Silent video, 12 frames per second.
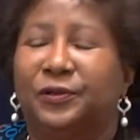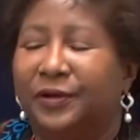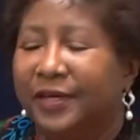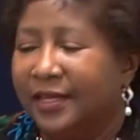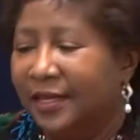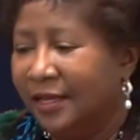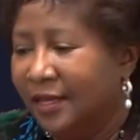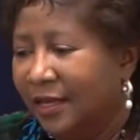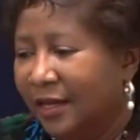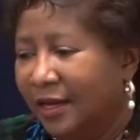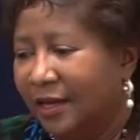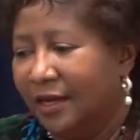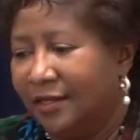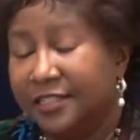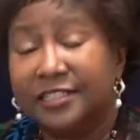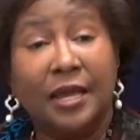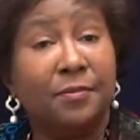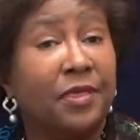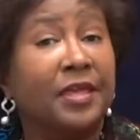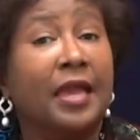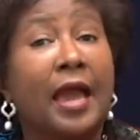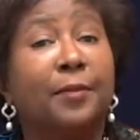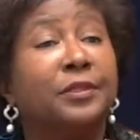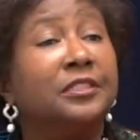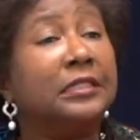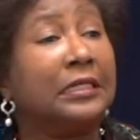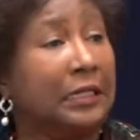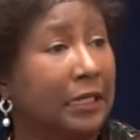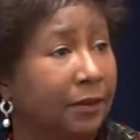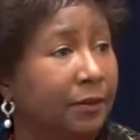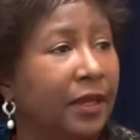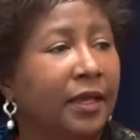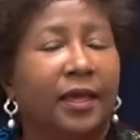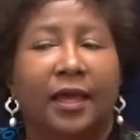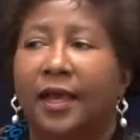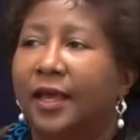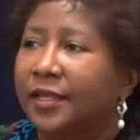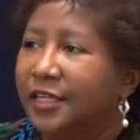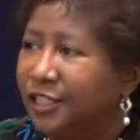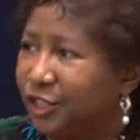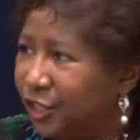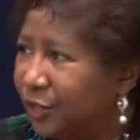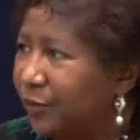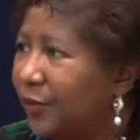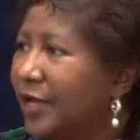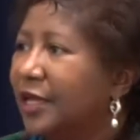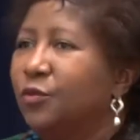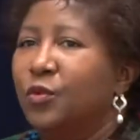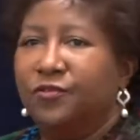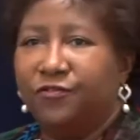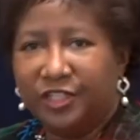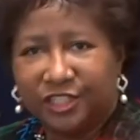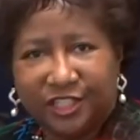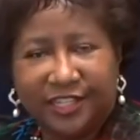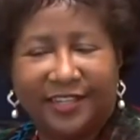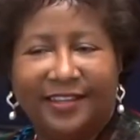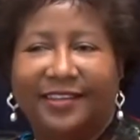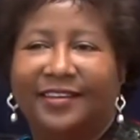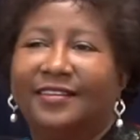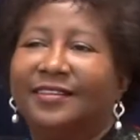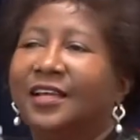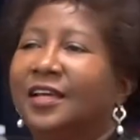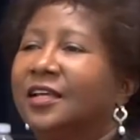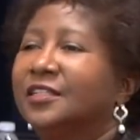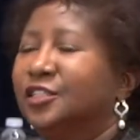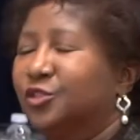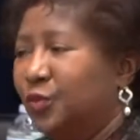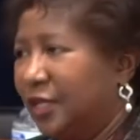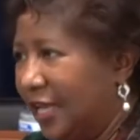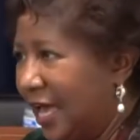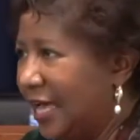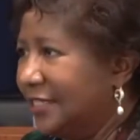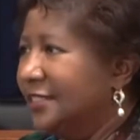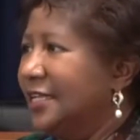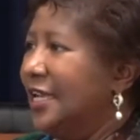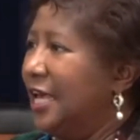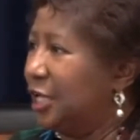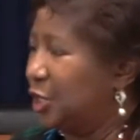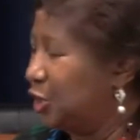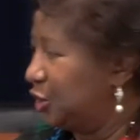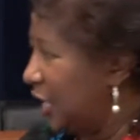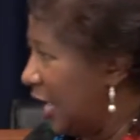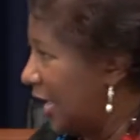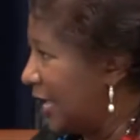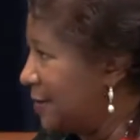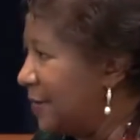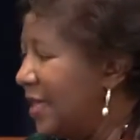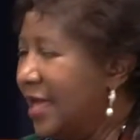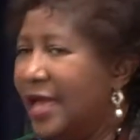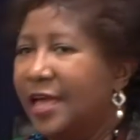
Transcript: Illinois, the same thing happened to him. And he took a break and went fishing, just relaxed and had a good time.